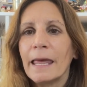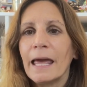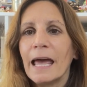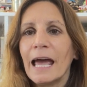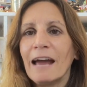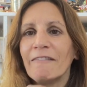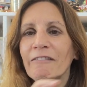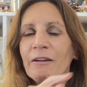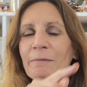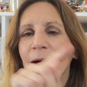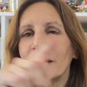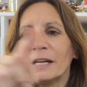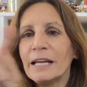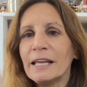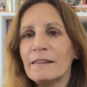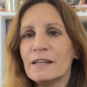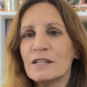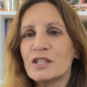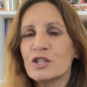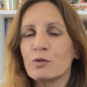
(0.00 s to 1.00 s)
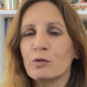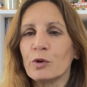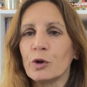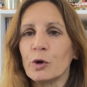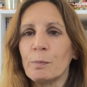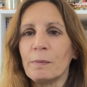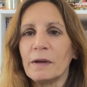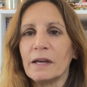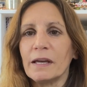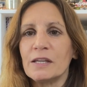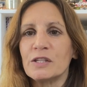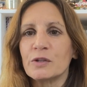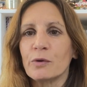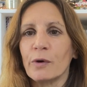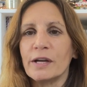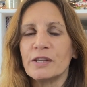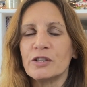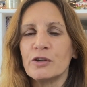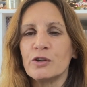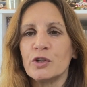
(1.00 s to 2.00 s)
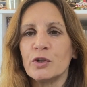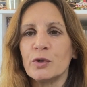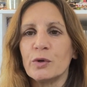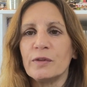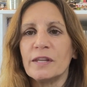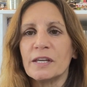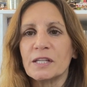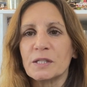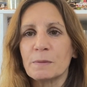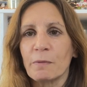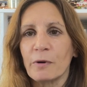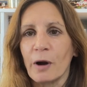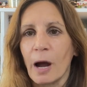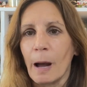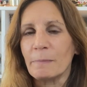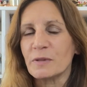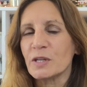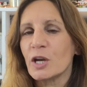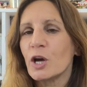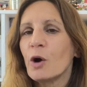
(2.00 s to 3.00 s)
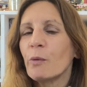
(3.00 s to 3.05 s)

Everybody in this group is going to do this prompt.